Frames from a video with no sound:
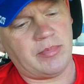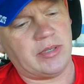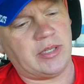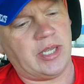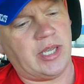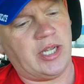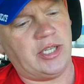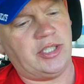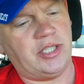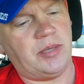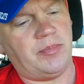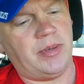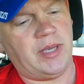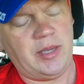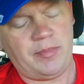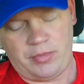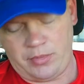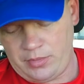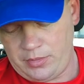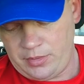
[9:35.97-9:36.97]
touch it,
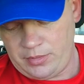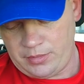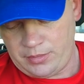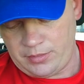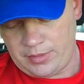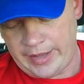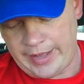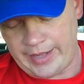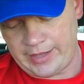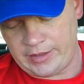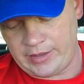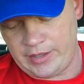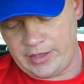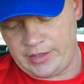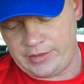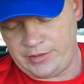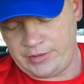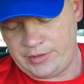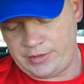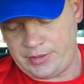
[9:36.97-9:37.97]
people, like
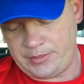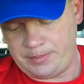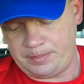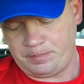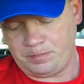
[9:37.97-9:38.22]
this,